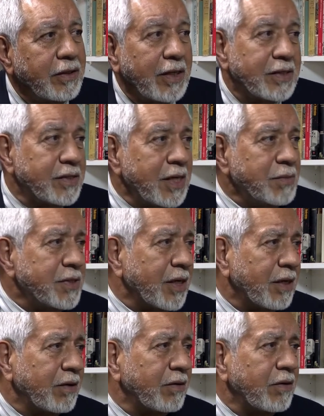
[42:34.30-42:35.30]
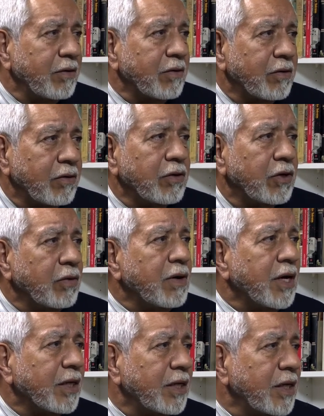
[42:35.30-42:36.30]
that seems like could go
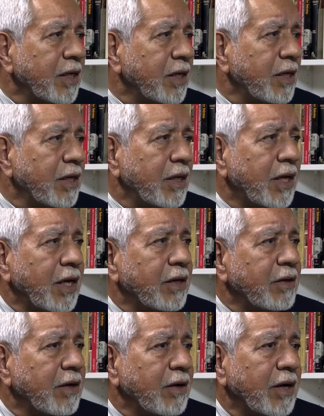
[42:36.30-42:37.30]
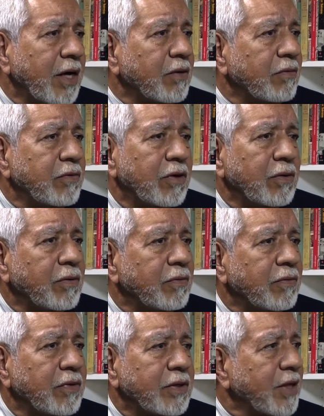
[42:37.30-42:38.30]
on. And I don't
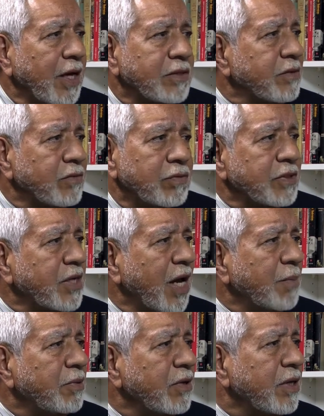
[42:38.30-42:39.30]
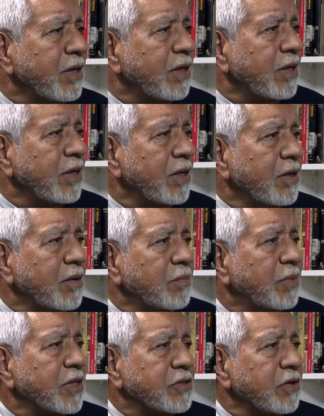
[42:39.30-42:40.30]
know that that's what's happened.
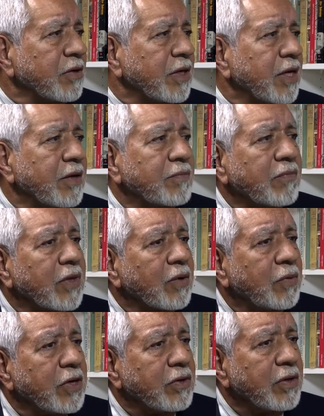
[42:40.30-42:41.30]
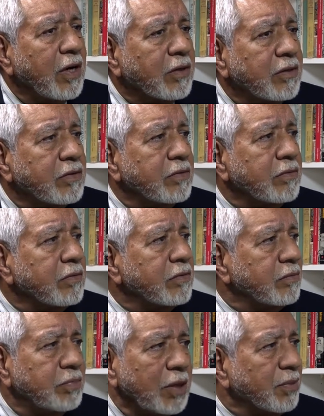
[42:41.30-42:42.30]
But certainly when you talk to
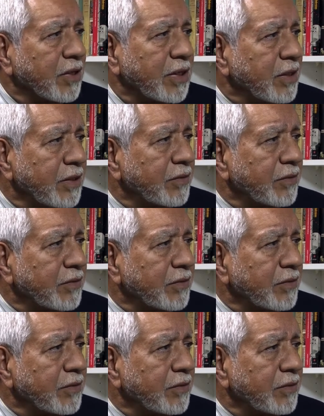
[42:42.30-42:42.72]
public,